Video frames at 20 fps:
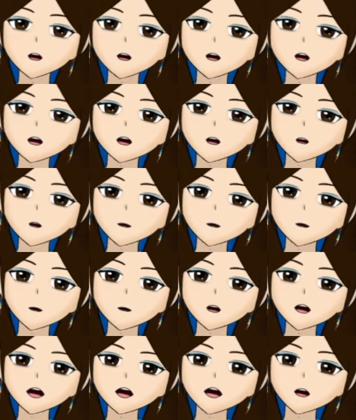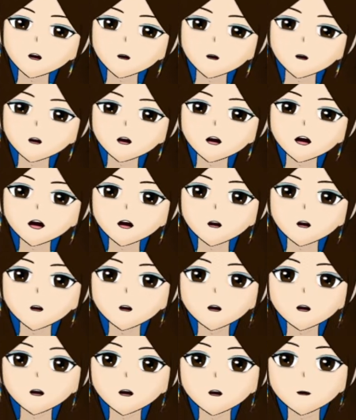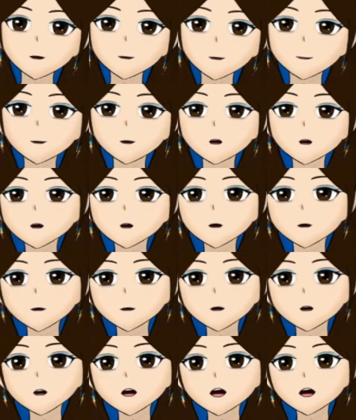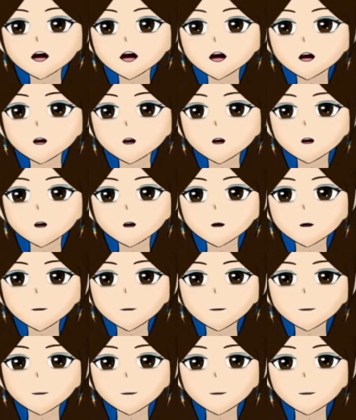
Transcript: What is Godzilla -1? I've never watched any Godzilla movies, by the way.